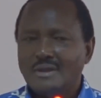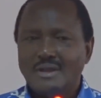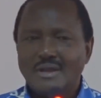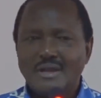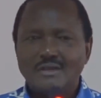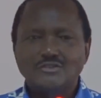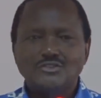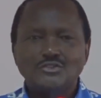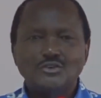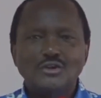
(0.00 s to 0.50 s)

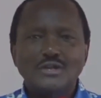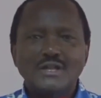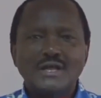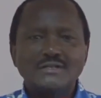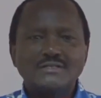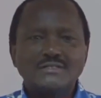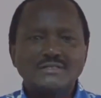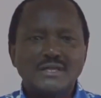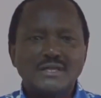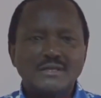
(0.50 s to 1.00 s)
I saw
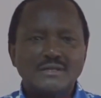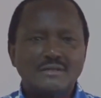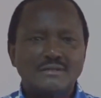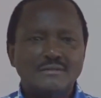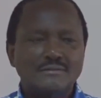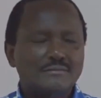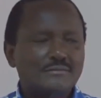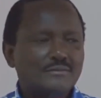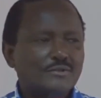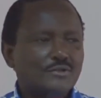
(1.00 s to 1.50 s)
last night
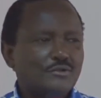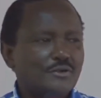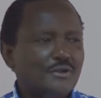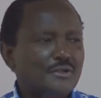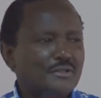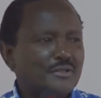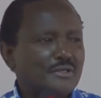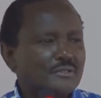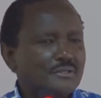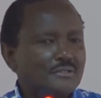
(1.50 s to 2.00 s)

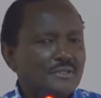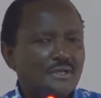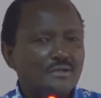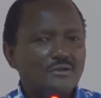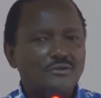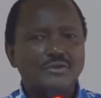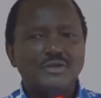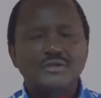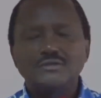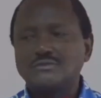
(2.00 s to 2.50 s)
during the
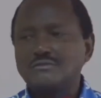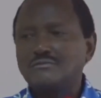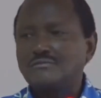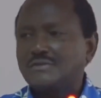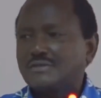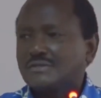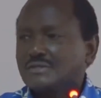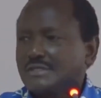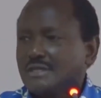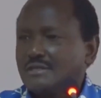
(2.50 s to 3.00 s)
address of
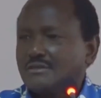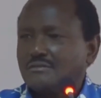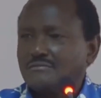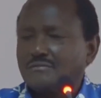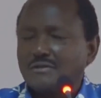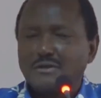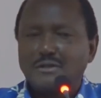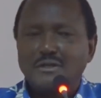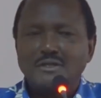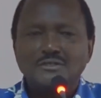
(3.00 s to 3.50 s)
the State
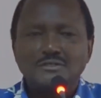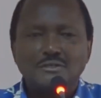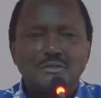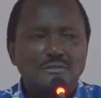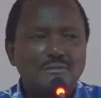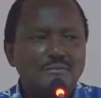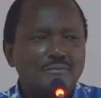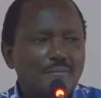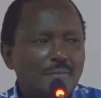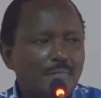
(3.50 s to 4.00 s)
of the
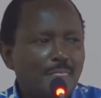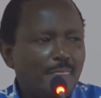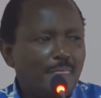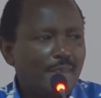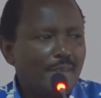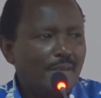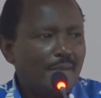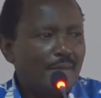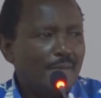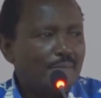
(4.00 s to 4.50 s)
Nation
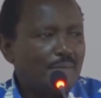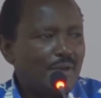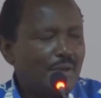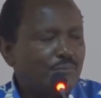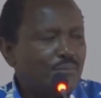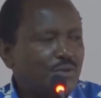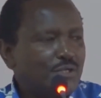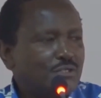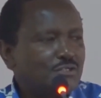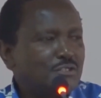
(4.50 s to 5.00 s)
by
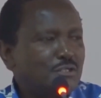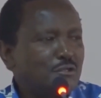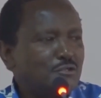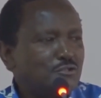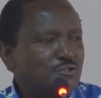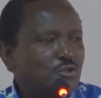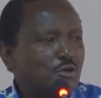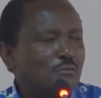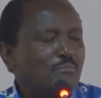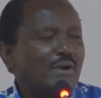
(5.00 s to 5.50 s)

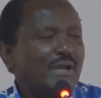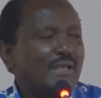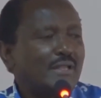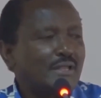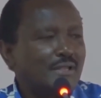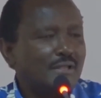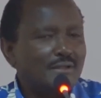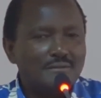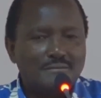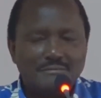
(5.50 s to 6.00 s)
President Joe
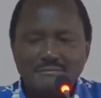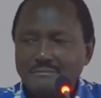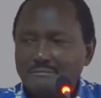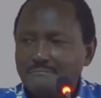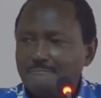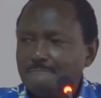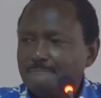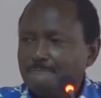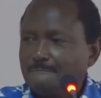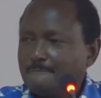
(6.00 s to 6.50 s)
Biden,
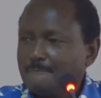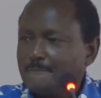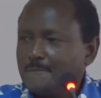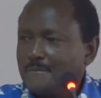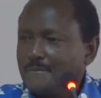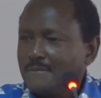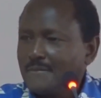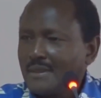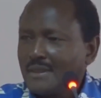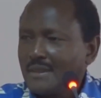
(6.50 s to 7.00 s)

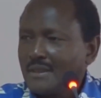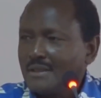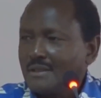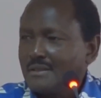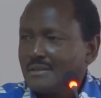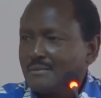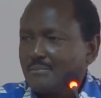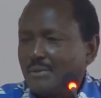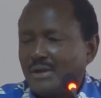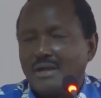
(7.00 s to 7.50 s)

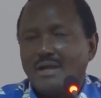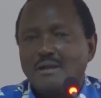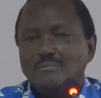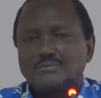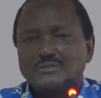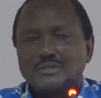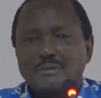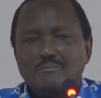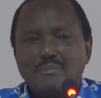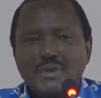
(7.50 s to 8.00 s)

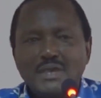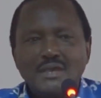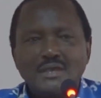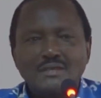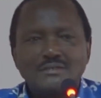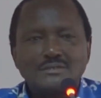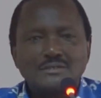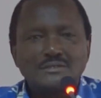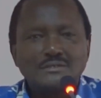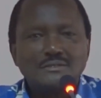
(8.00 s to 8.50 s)
perhaps the
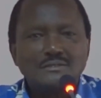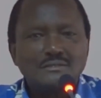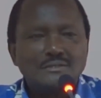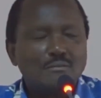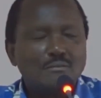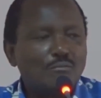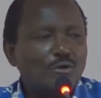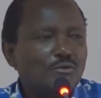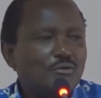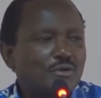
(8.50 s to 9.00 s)
biggest
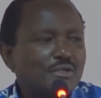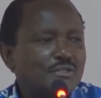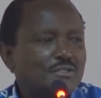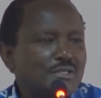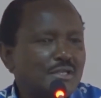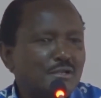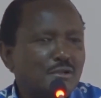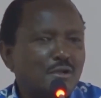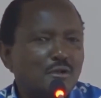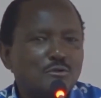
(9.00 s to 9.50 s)

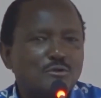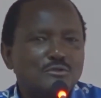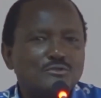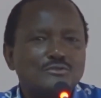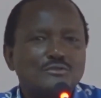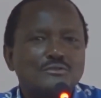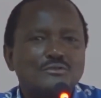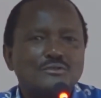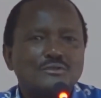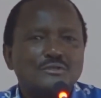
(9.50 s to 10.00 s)
democracy in our
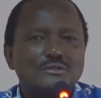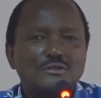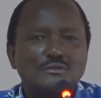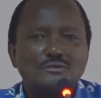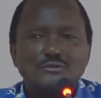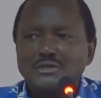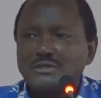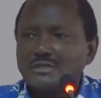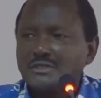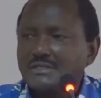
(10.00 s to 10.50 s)
Constitution,
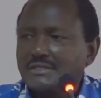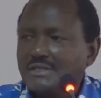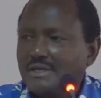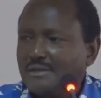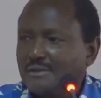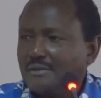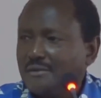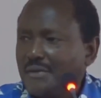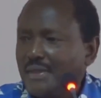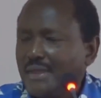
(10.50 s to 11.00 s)

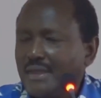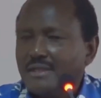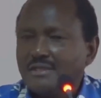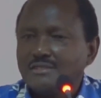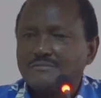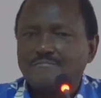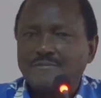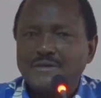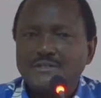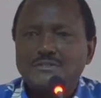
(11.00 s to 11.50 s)
2010,
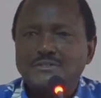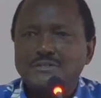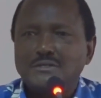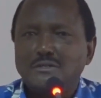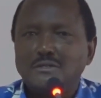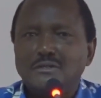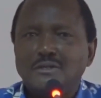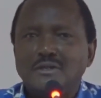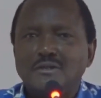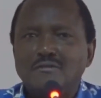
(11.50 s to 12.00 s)
is
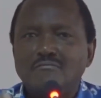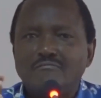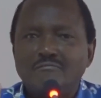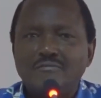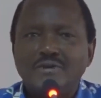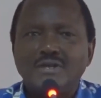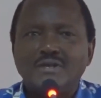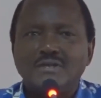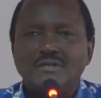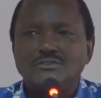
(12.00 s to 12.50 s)
fashioned in a
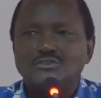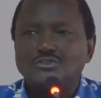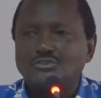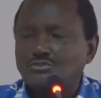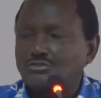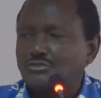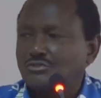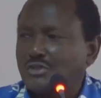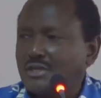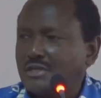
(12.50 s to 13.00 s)
very
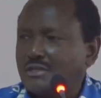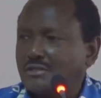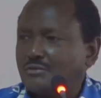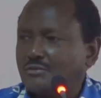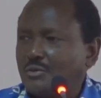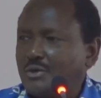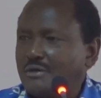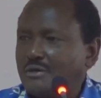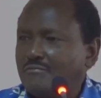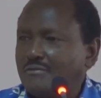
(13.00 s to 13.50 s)
straight
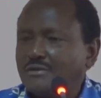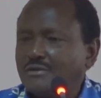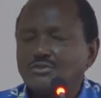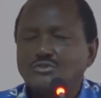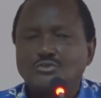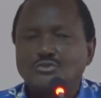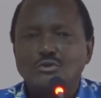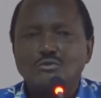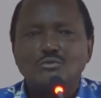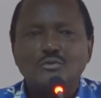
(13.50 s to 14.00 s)
way, very
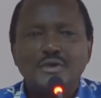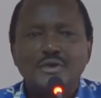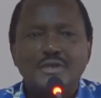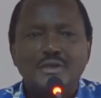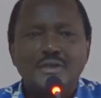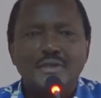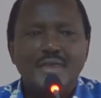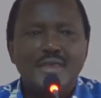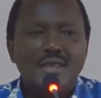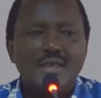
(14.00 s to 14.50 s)
strong
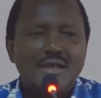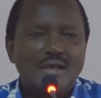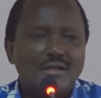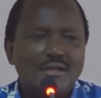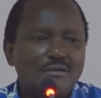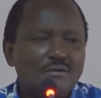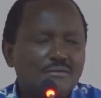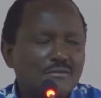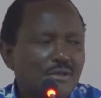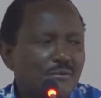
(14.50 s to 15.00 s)
way,
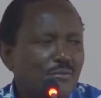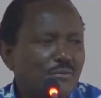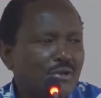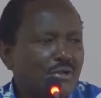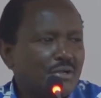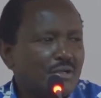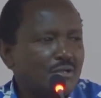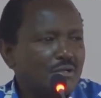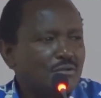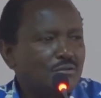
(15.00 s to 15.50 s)
along the
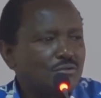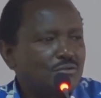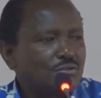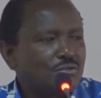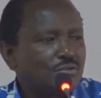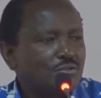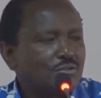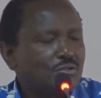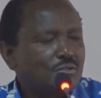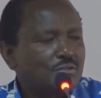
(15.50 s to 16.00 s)
American
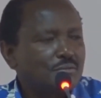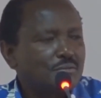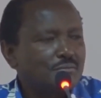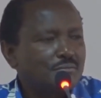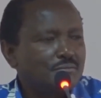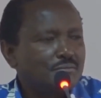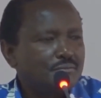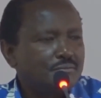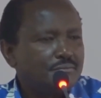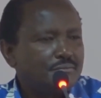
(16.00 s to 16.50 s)
Constitution.
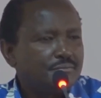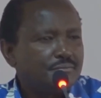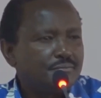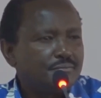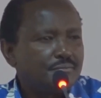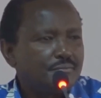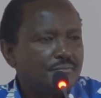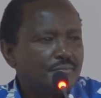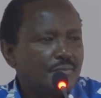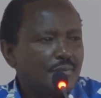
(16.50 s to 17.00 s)

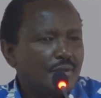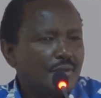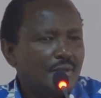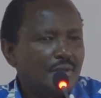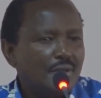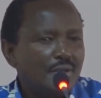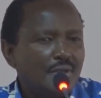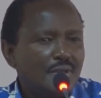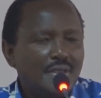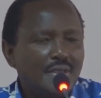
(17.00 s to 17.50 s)

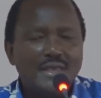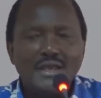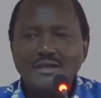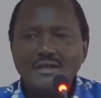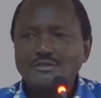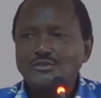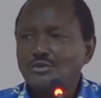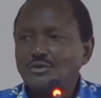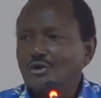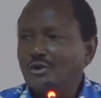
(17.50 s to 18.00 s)
He
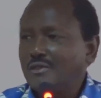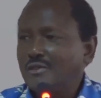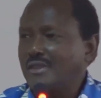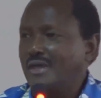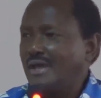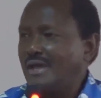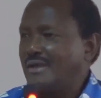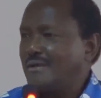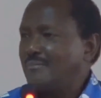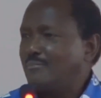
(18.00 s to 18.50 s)
had to go
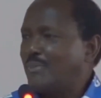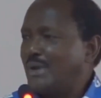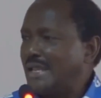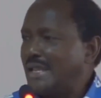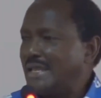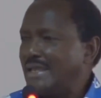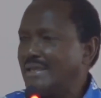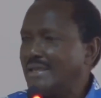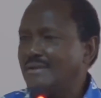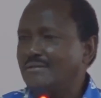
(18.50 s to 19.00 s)
there and
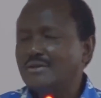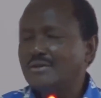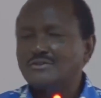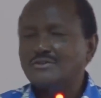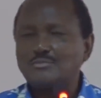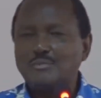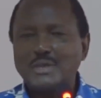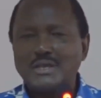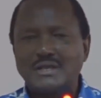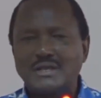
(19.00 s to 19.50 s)
plead with
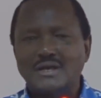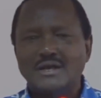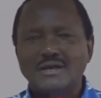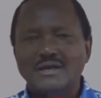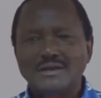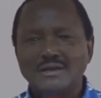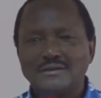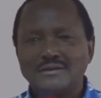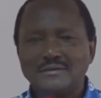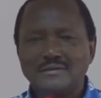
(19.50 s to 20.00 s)

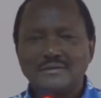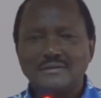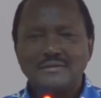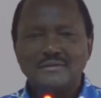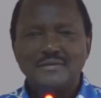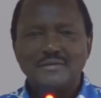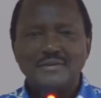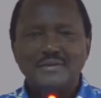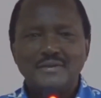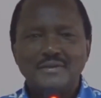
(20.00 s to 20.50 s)
Speaker,
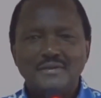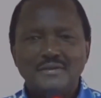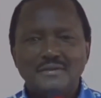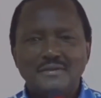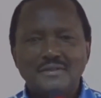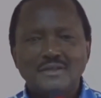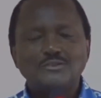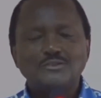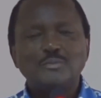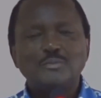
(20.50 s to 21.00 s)

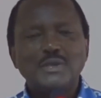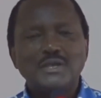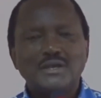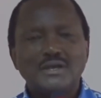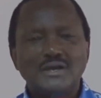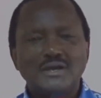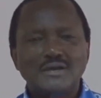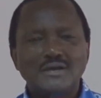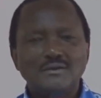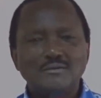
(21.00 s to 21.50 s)
the
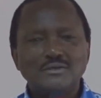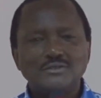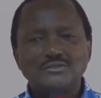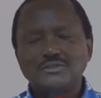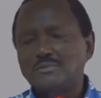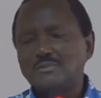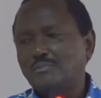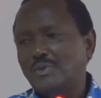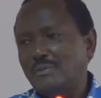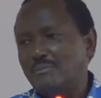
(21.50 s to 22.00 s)
Speaker, who is
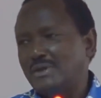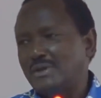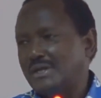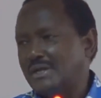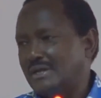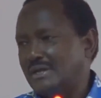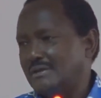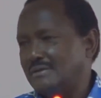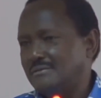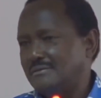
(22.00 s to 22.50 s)

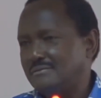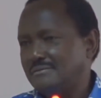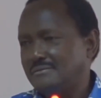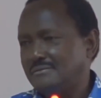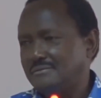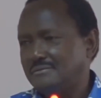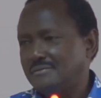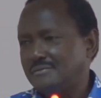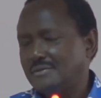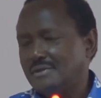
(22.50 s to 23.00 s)
Republican,
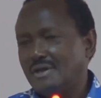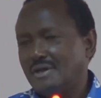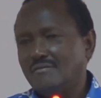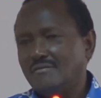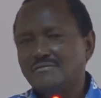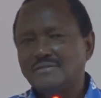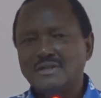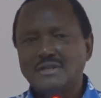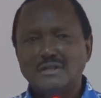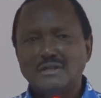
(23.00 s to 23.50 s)

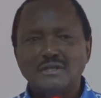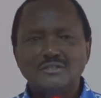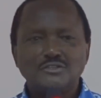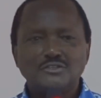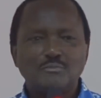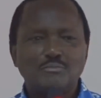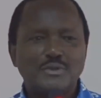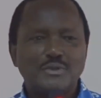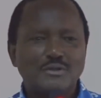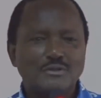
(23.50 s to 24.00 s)
after
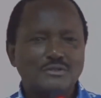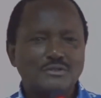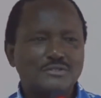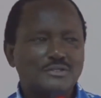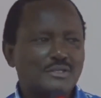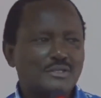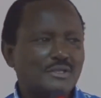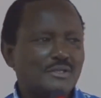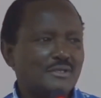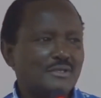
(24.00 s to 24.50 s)
Nancy
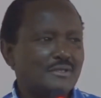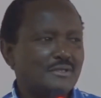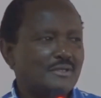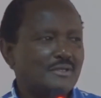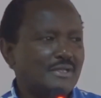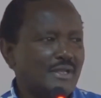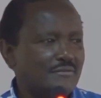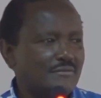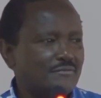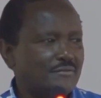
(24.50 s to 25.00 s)
Pelosi
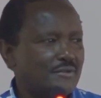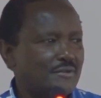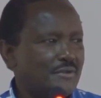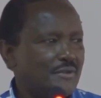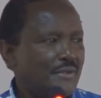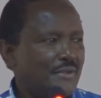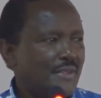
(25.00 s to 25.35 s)
left.